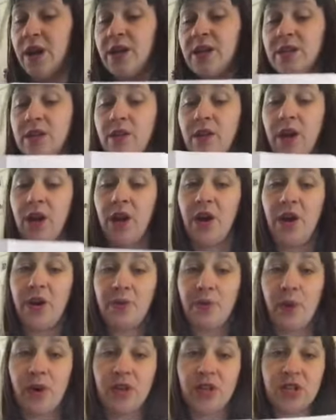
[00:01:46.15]
So the card
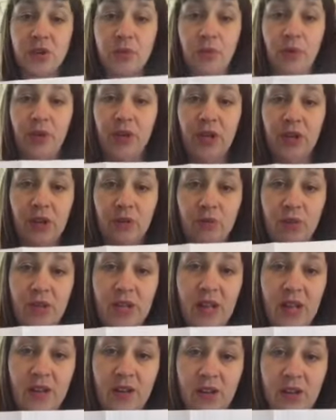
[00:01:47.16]
one is the one that you would
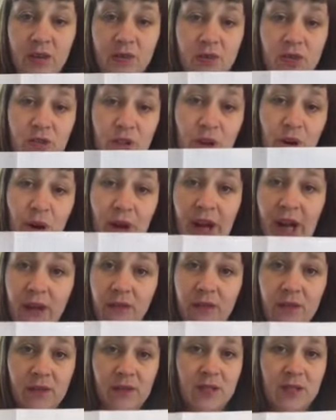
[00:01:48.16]
then use to cut out.